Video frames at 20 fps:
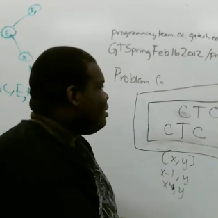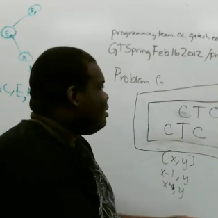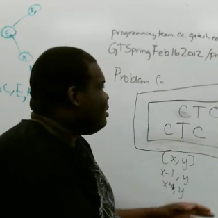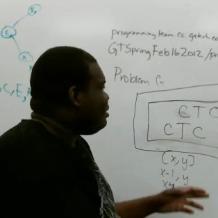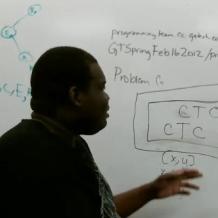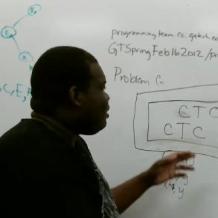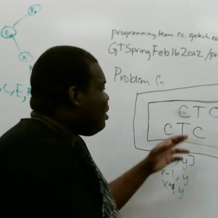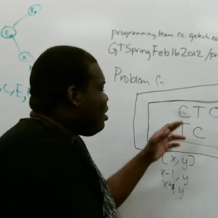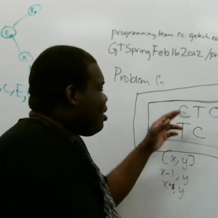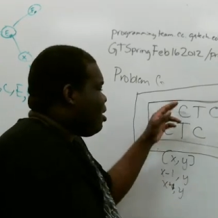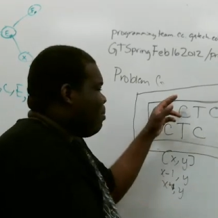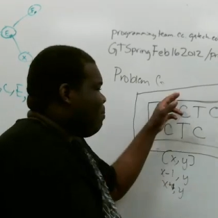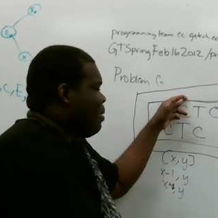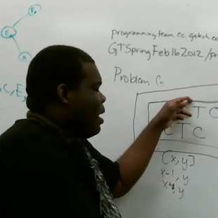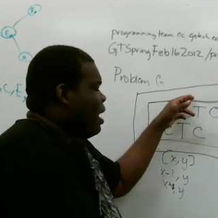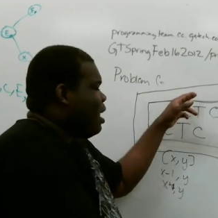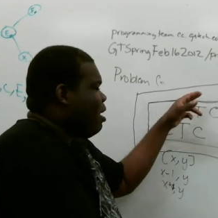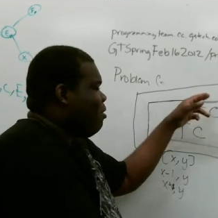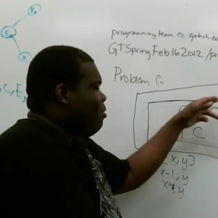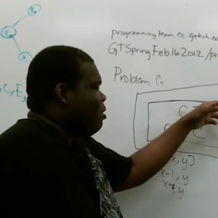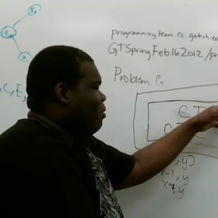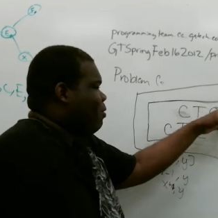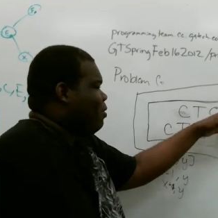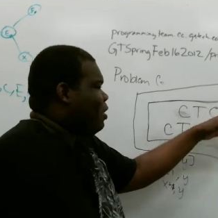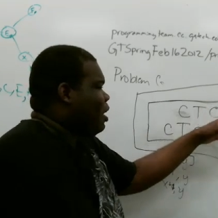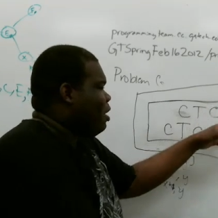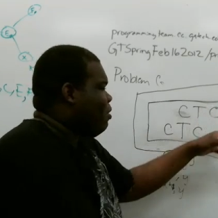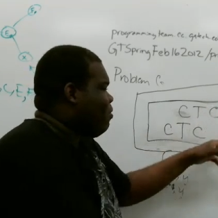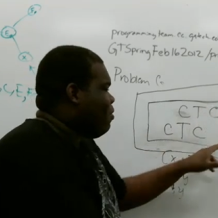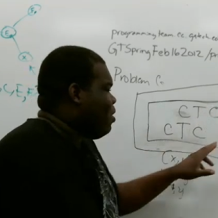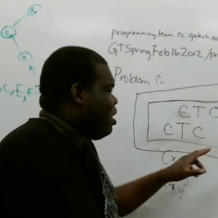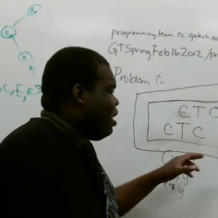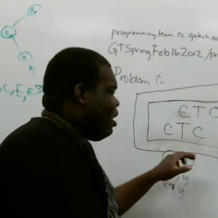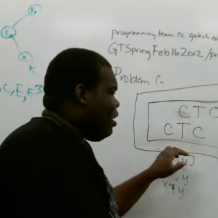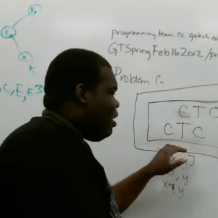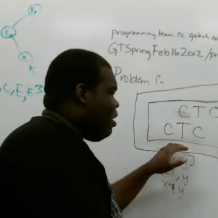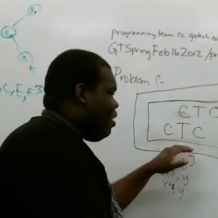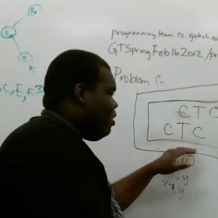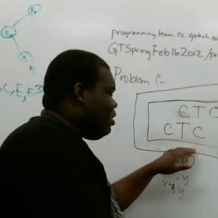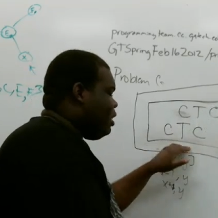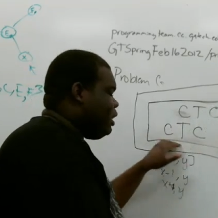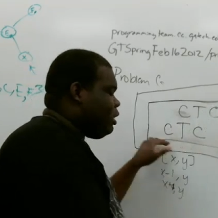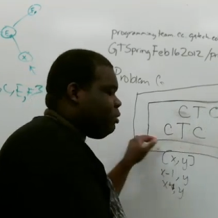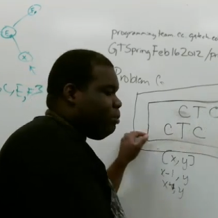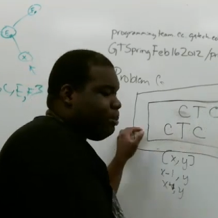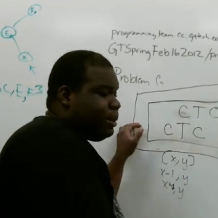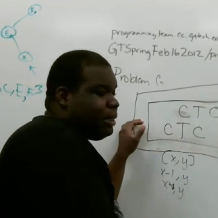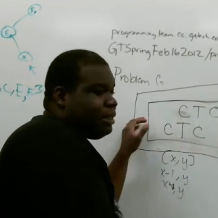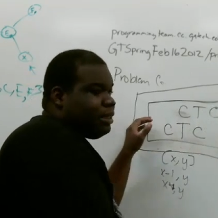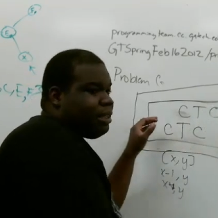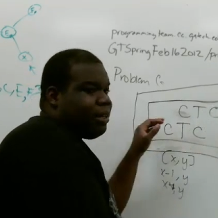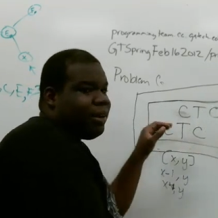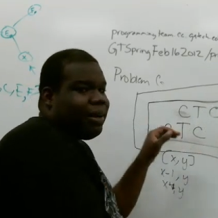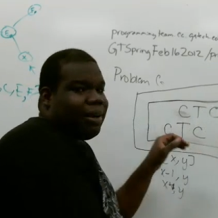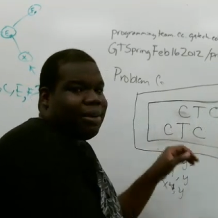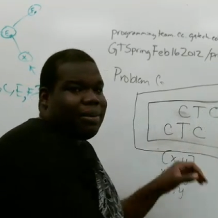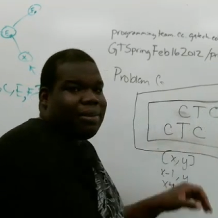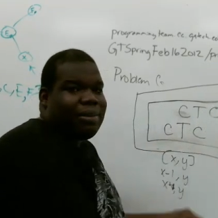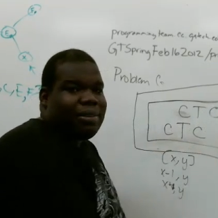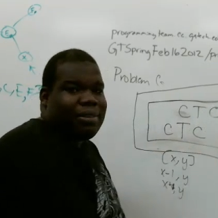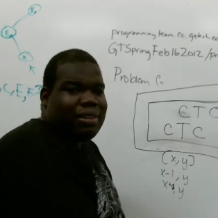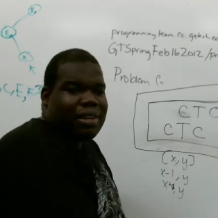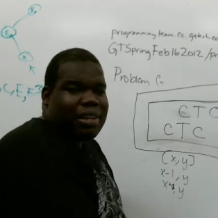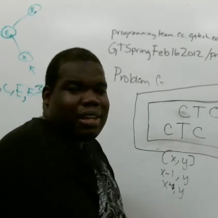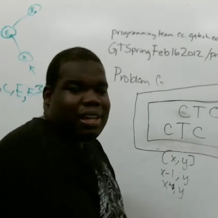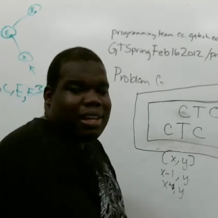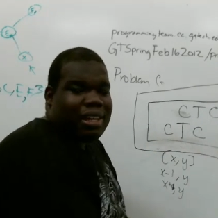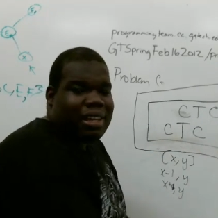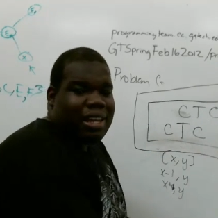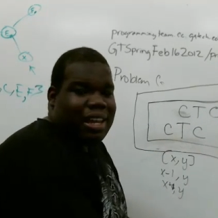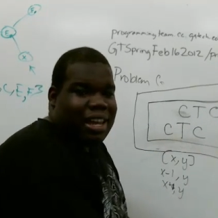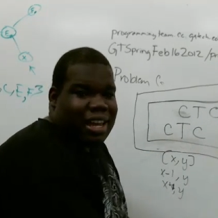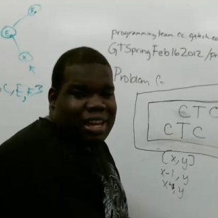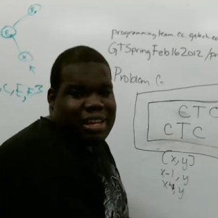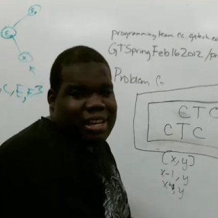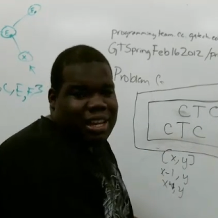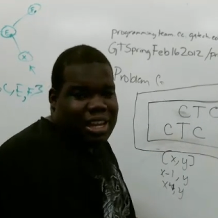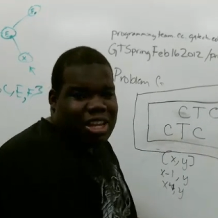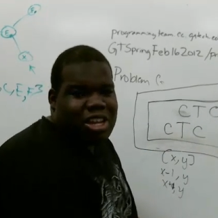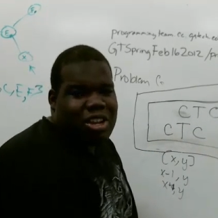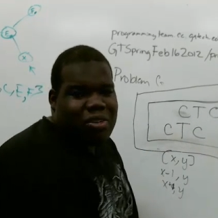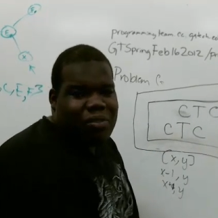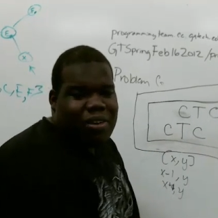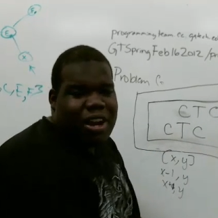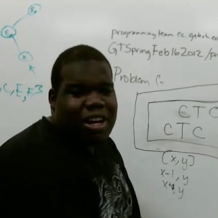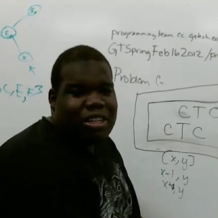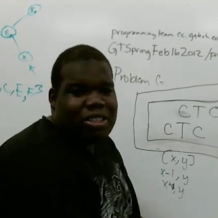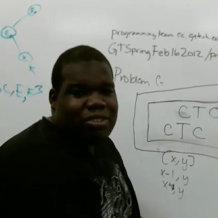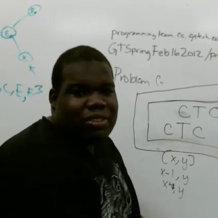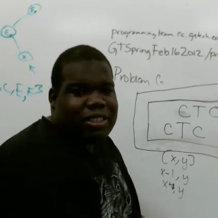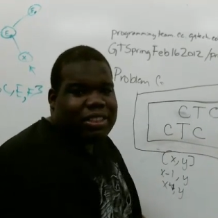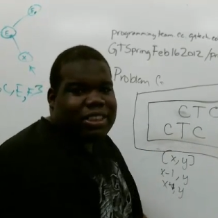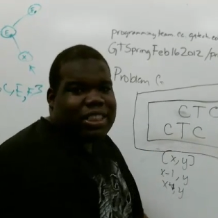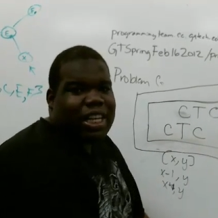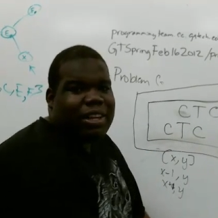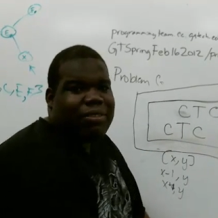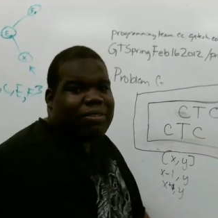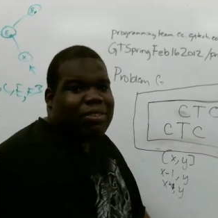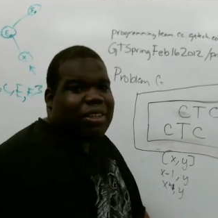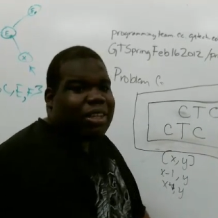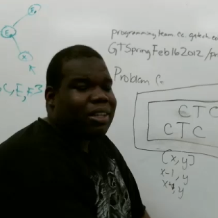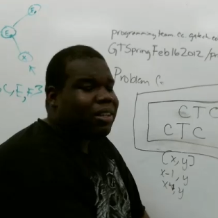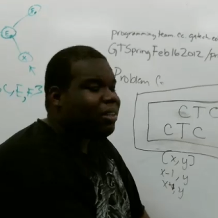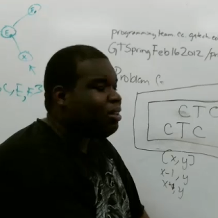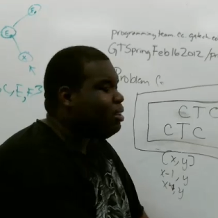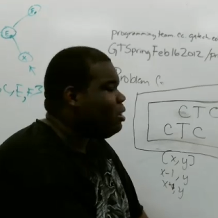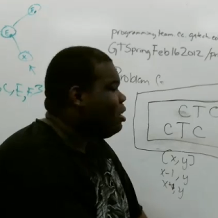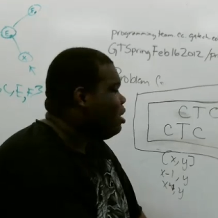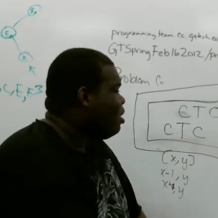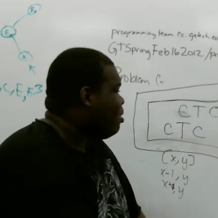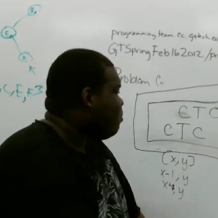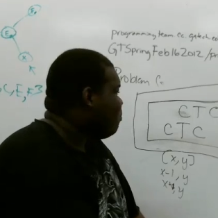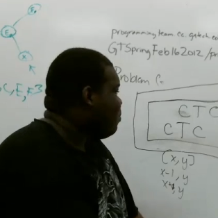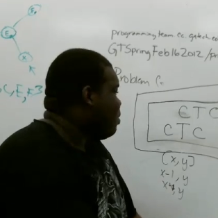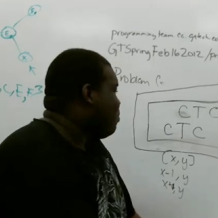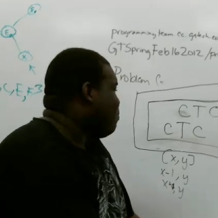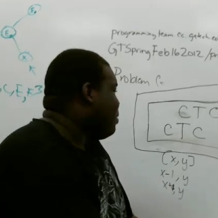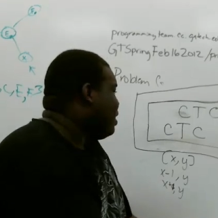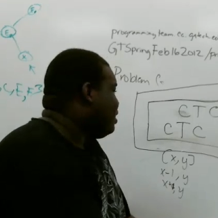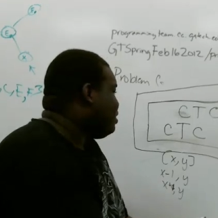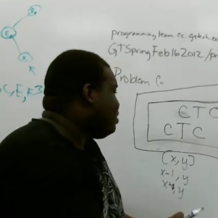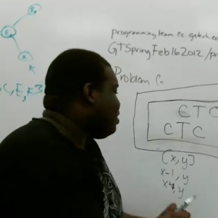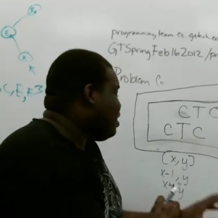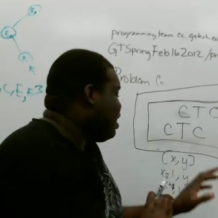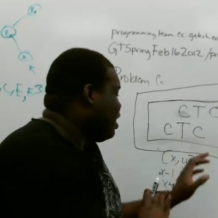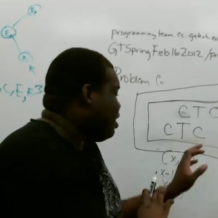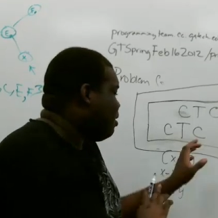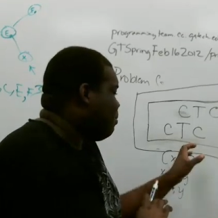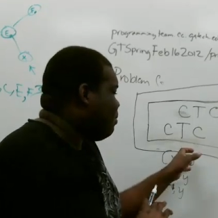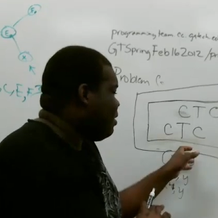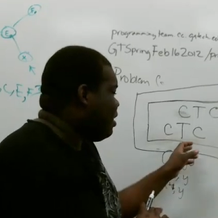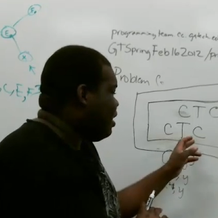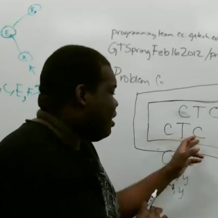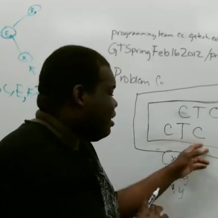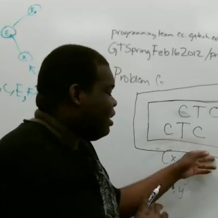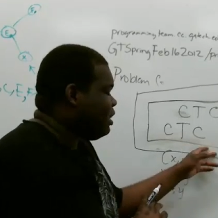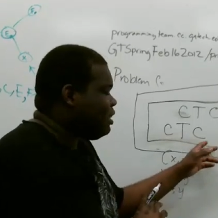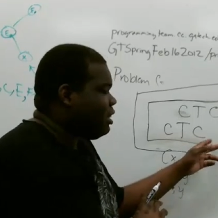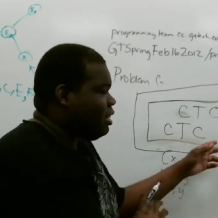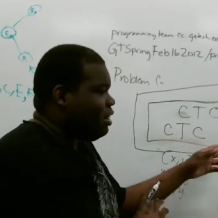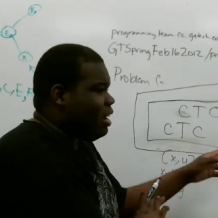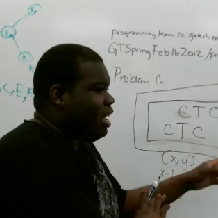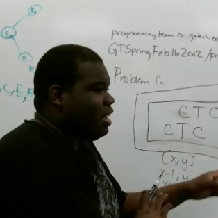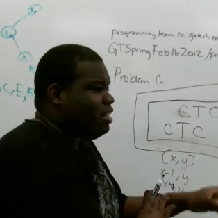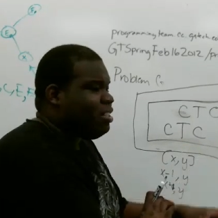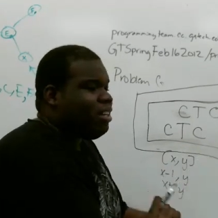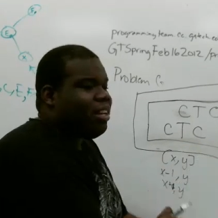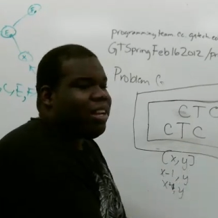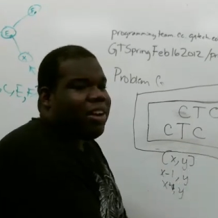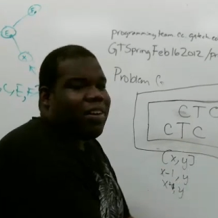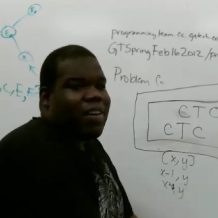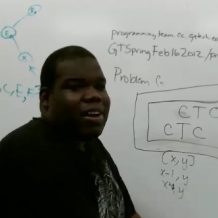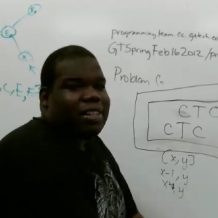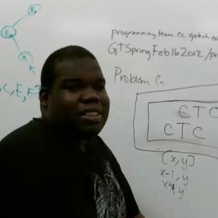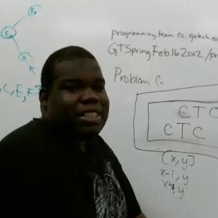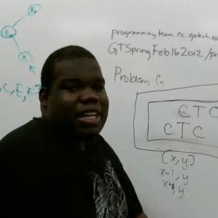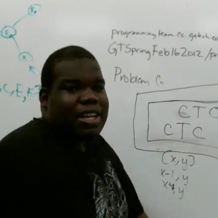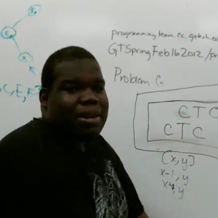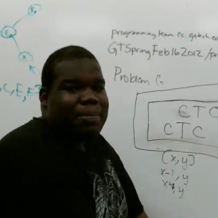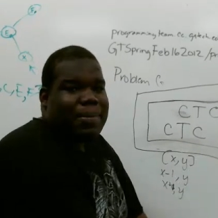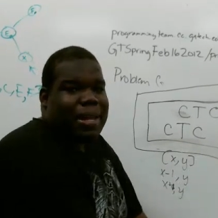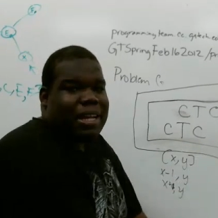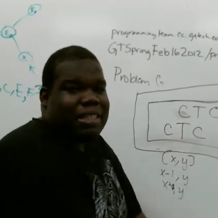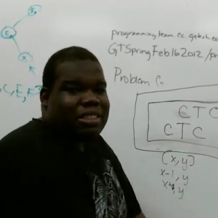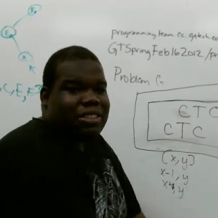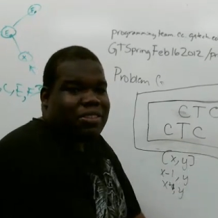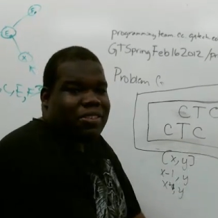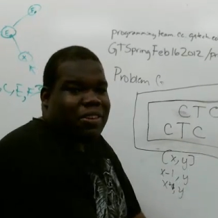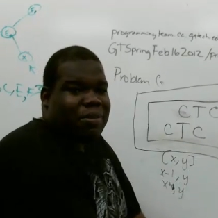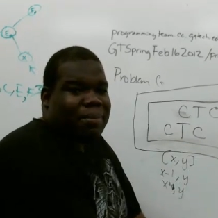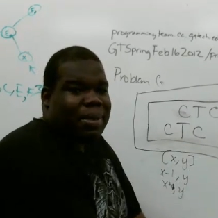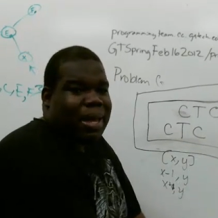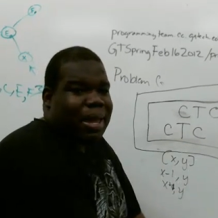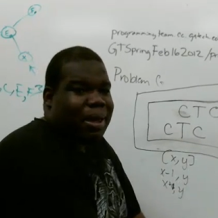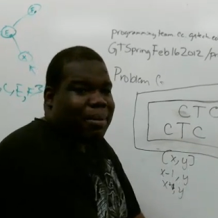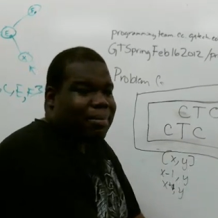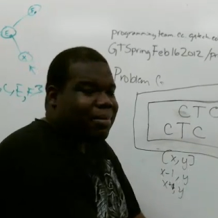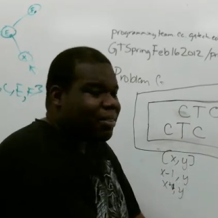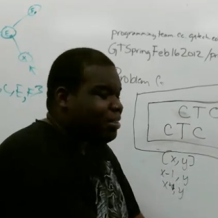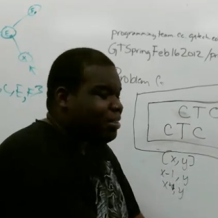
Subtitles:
So you can pad it with link 1 and all these will be 0. Okay, and then you can write to it safely. But make sure that the player doesn't actually go outside the bounds of your map.